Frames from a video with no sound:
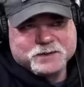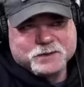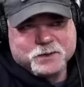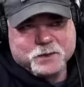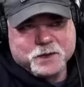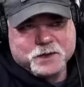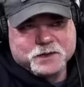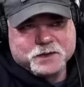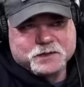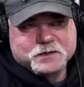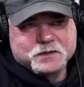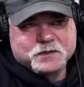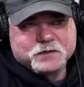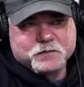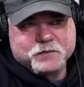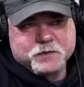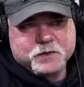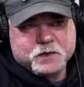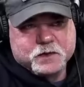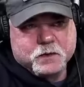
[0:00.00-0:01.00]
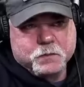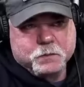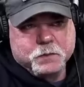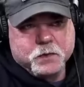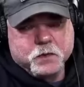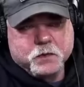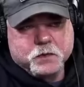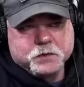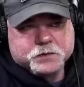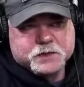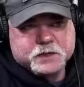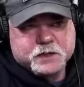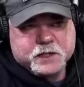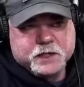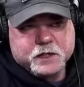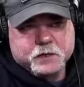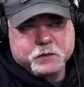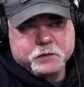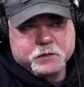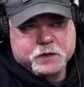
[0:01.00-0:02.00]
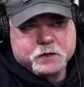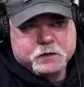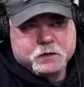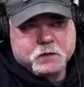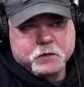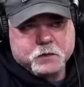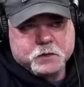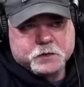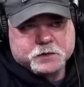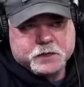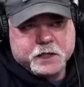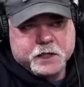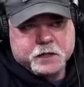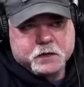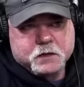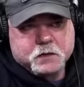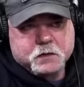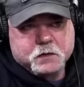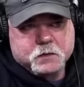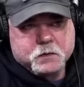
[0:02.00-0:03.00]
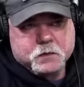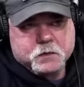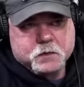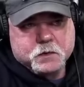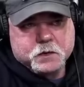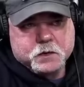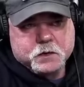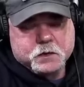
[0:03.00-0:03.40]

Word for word: towards vertical pulls and the other one horizontal, or